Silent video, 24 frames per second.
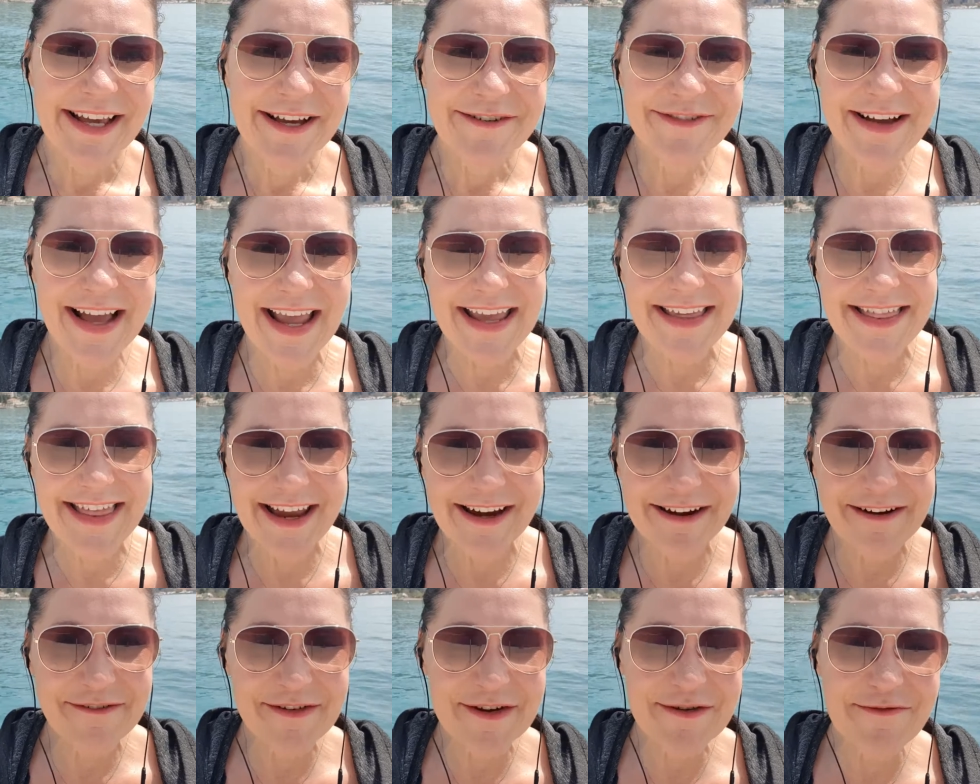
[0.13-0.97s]
Well, hey
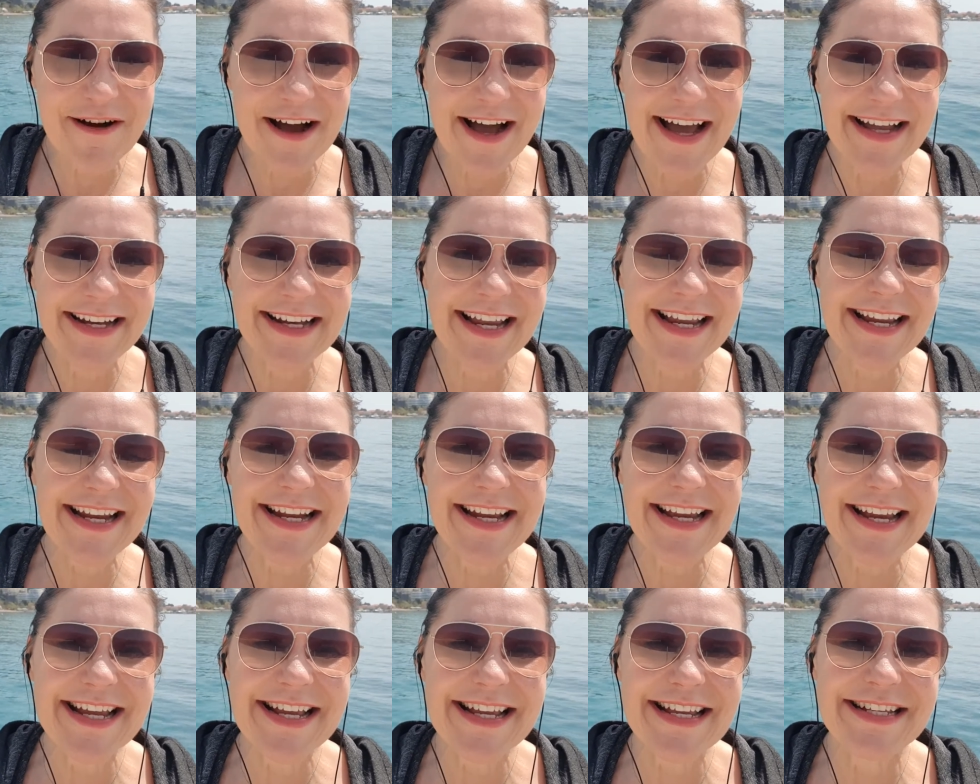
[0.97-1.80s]
there, everyone.
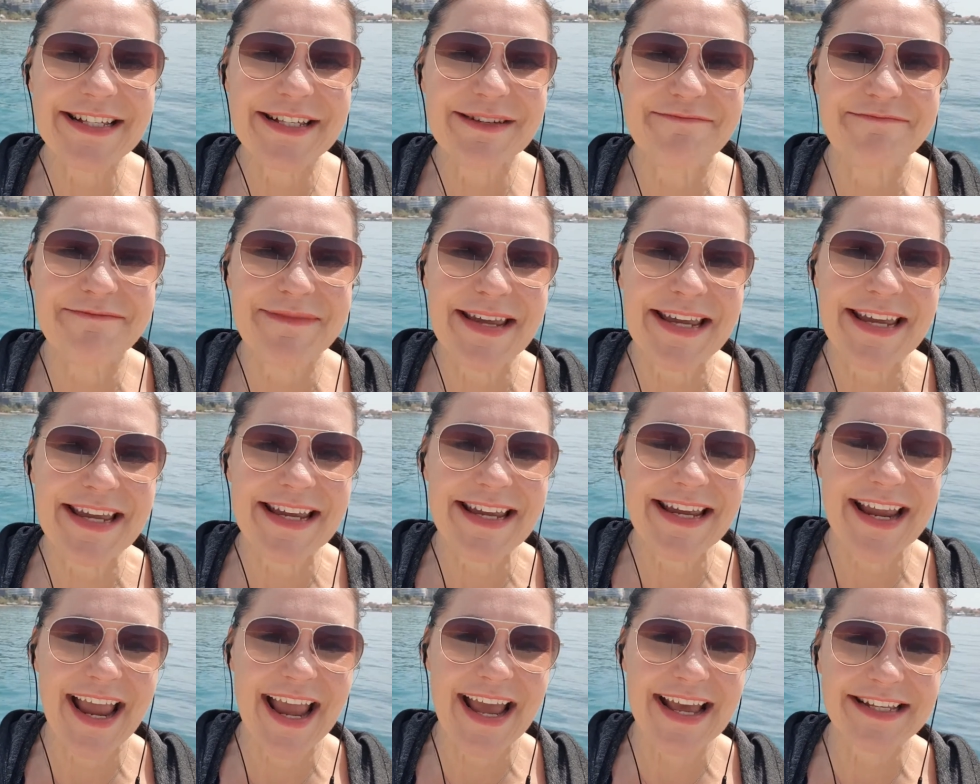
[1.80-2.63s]
It is
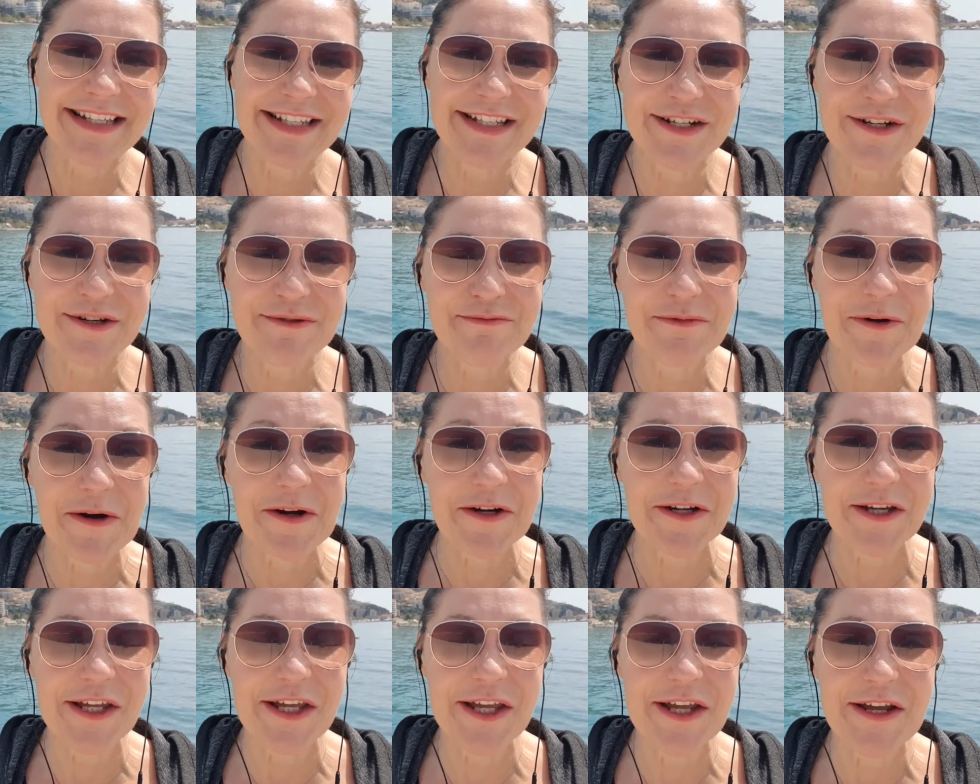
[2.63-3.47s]
me, Esther
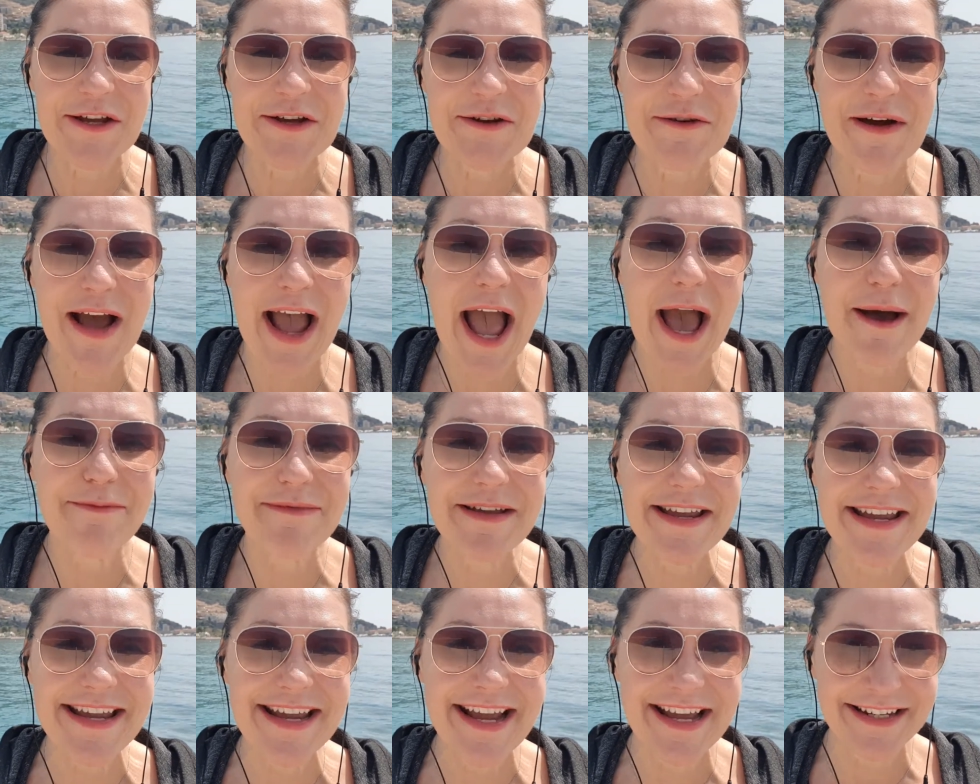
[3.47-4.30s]
Bartkiw.
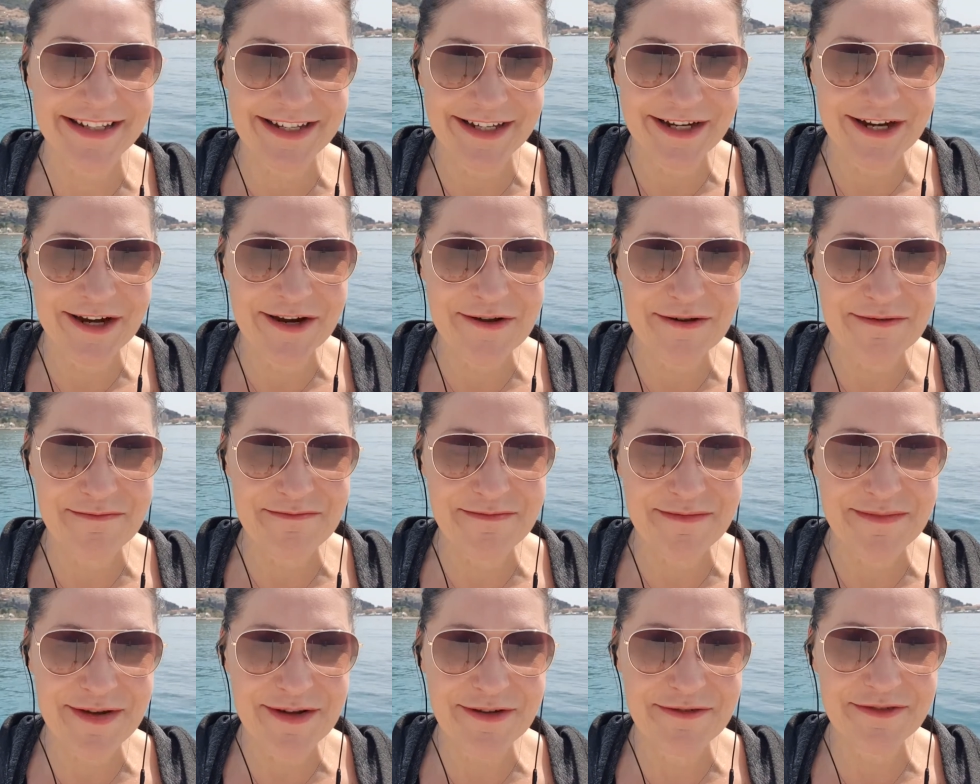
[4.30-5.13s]
Happy new
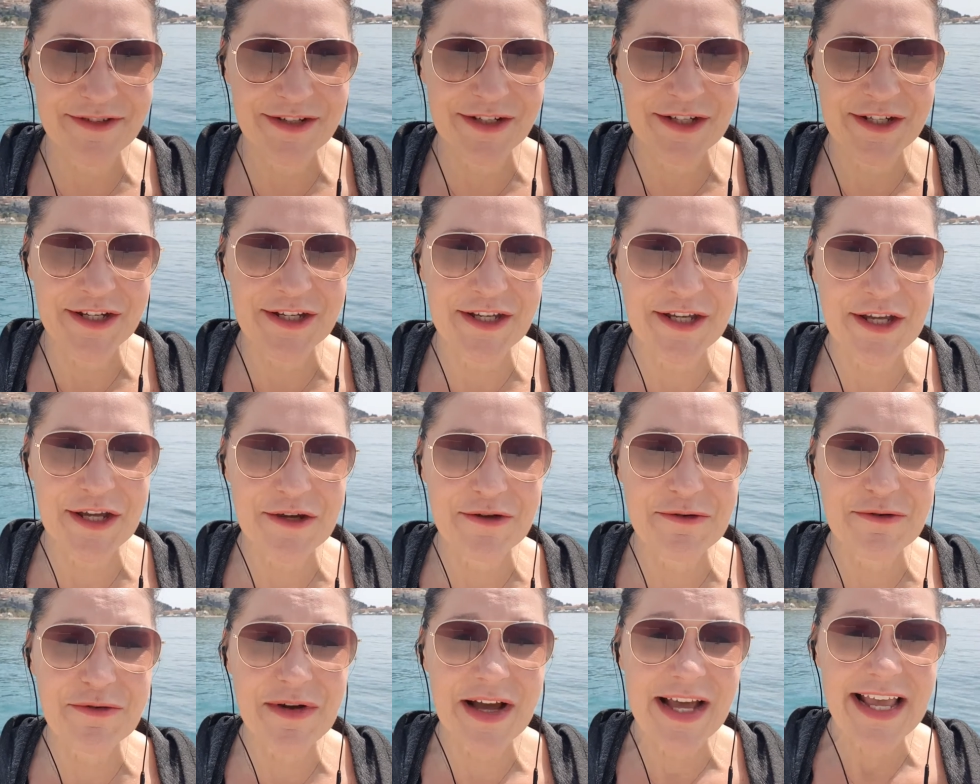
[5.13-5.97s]
moon to
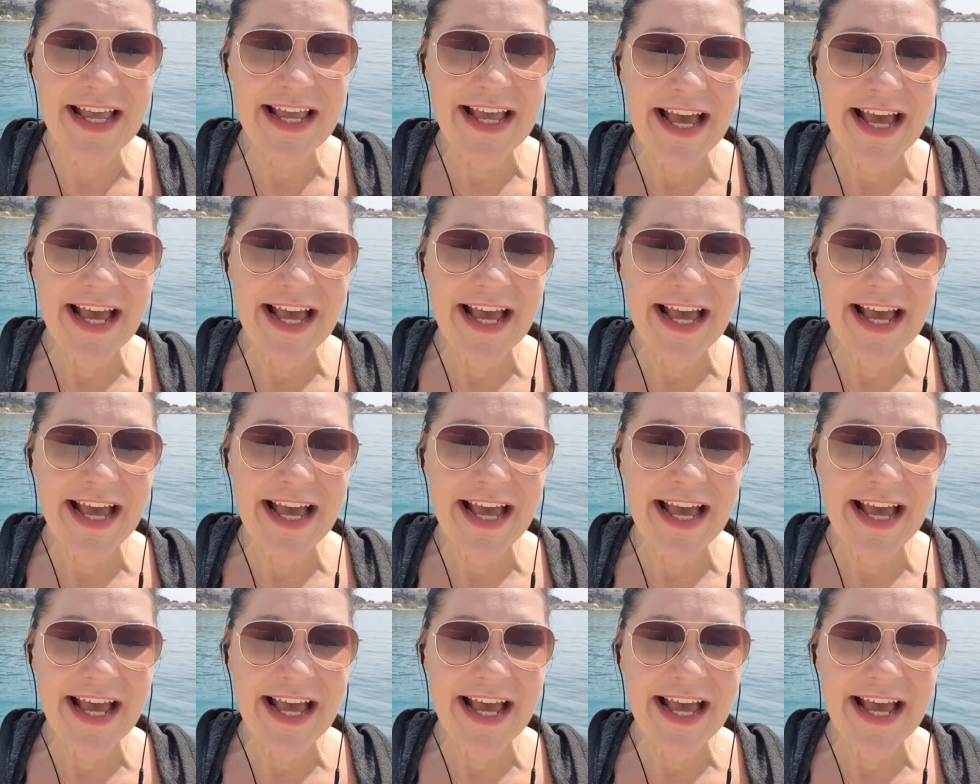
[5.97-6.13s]
you.